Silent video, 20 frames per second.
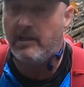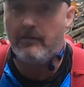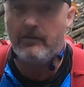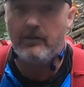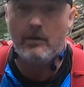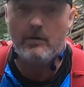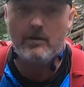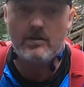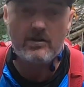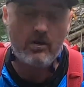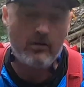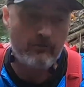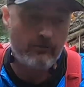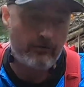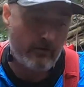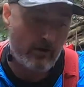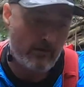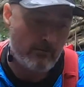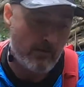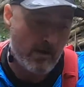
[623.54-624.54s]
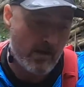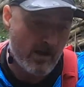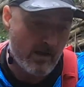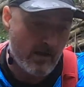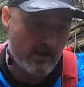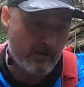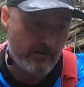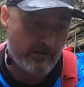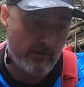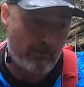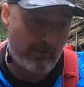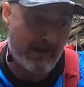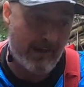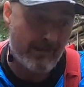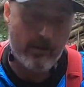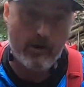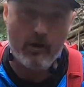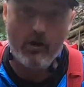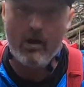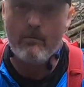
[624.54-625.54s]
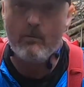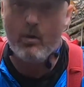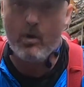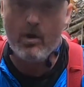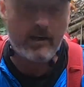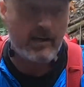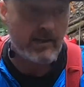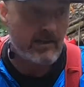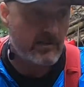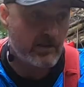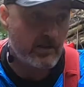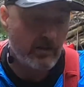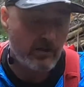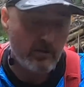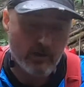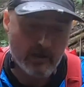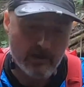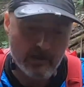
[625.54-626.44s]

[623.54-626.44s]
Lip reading: given you has come from the plan that I'm working to,